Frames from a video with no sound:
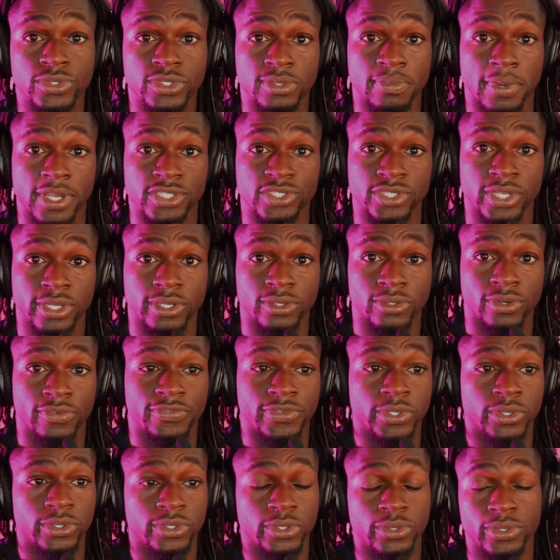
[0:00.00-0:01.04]
to my channel, if
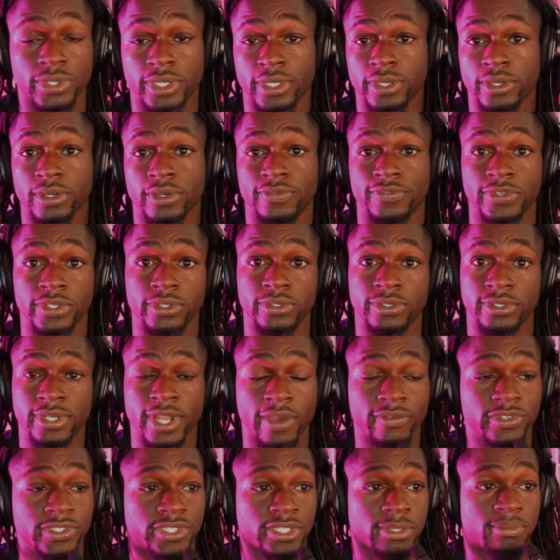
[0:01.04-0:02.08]
you're new here, if you've
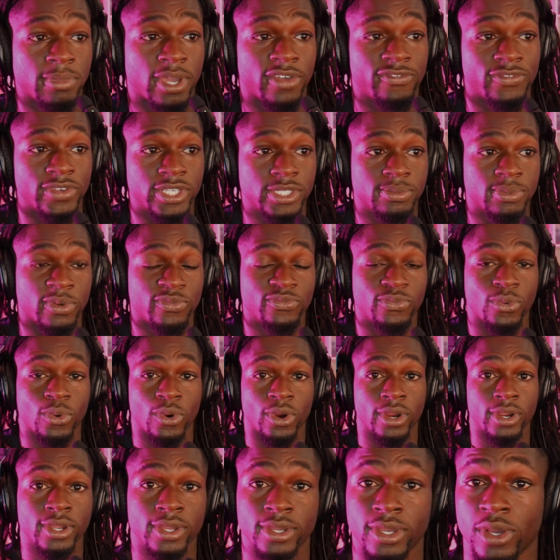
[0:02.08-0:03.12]
never seen my face
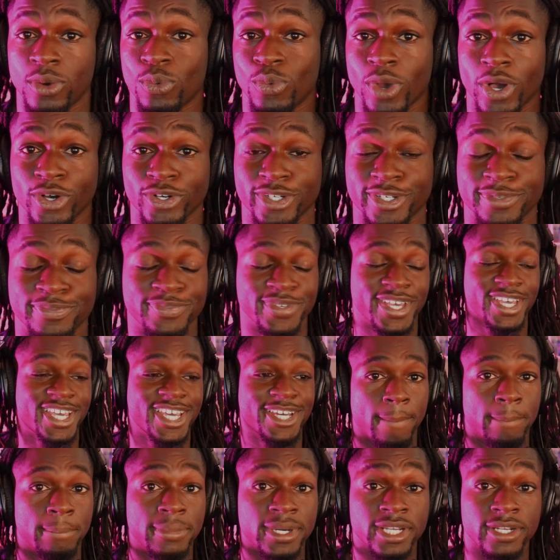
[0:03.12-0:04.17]
before, welcome.
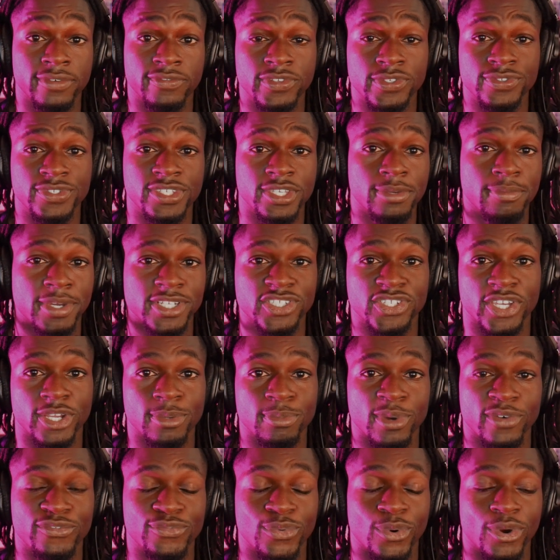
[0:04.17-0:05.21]
But if you've seen my channel
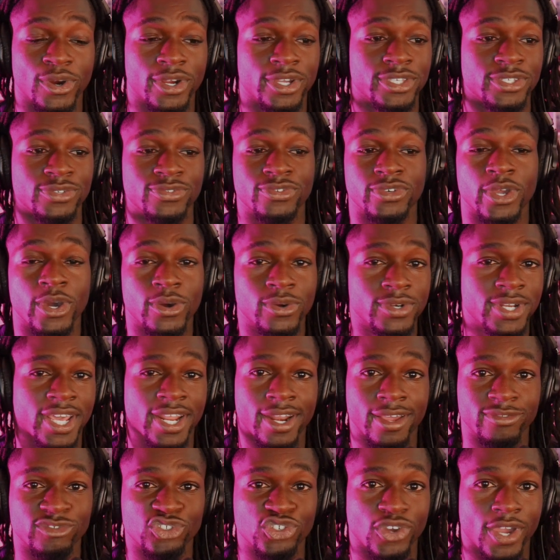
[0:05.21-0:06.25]
before, you know that
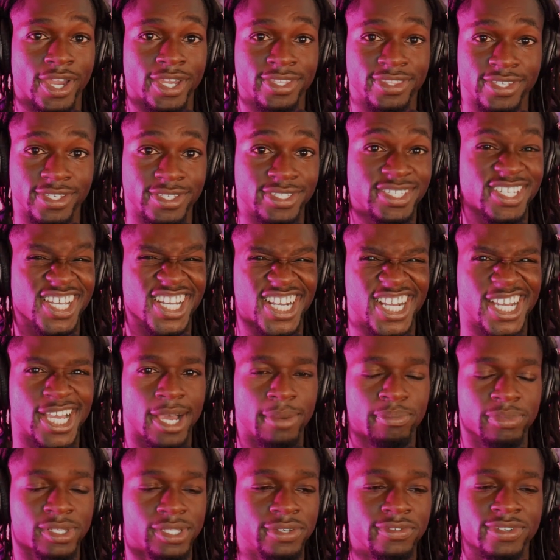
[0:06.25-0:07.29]
I've tried this a
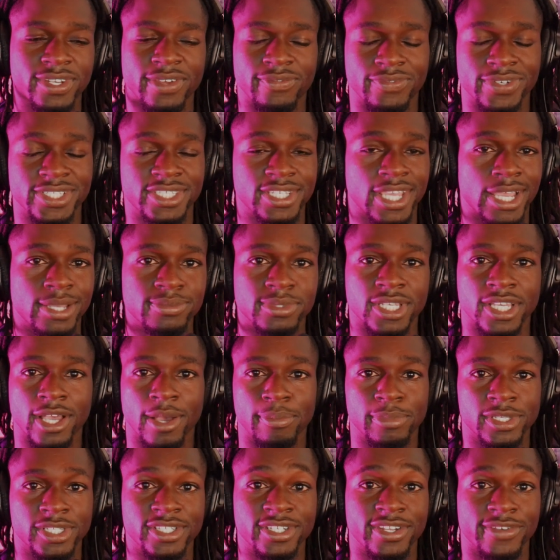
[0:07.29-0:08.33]
couple of different times, a
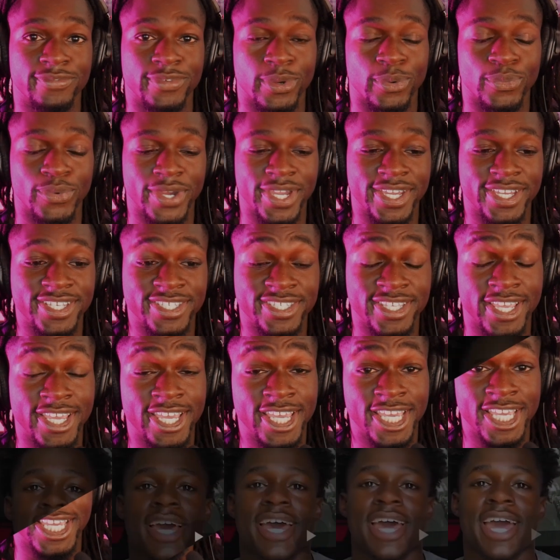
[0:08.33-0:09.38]
couple of different ways.
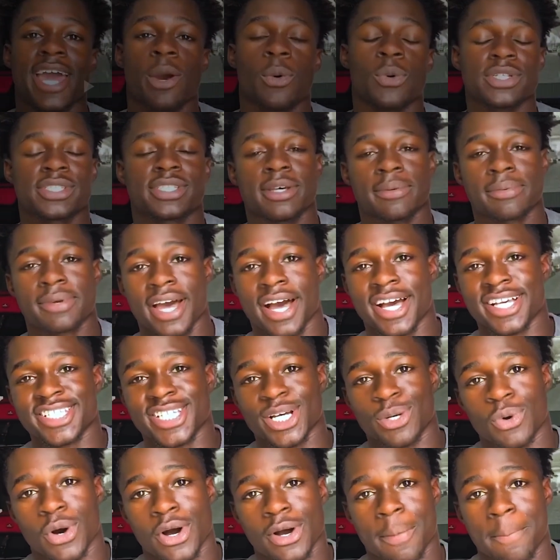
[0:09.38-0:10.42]
Hey, what's up guys
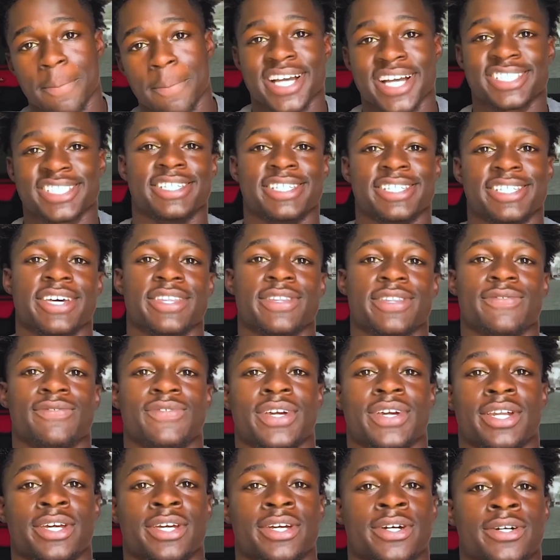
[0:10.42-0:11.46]
and welcome back to another
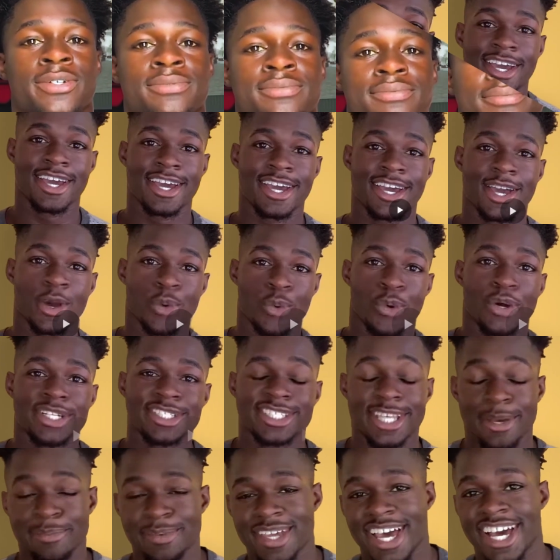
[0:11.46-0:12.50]
video. What
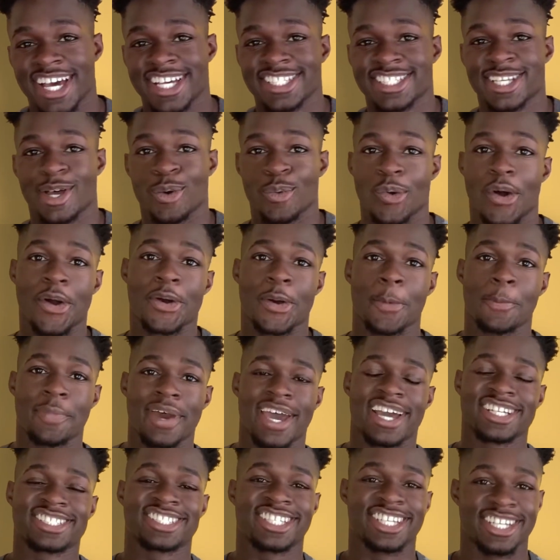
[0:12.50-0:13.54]
is up guys and welcome
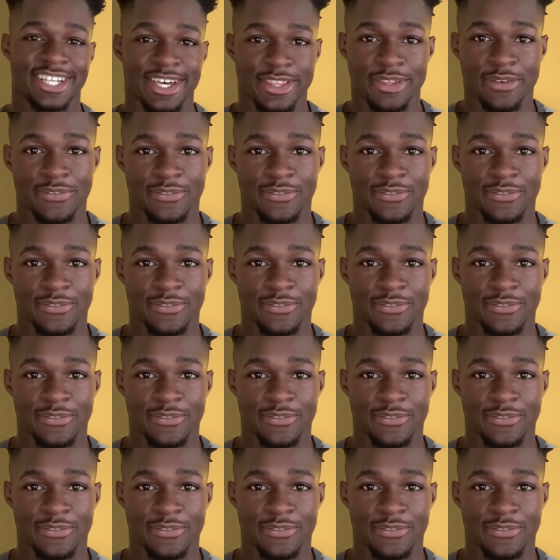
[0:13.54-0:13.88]
back to another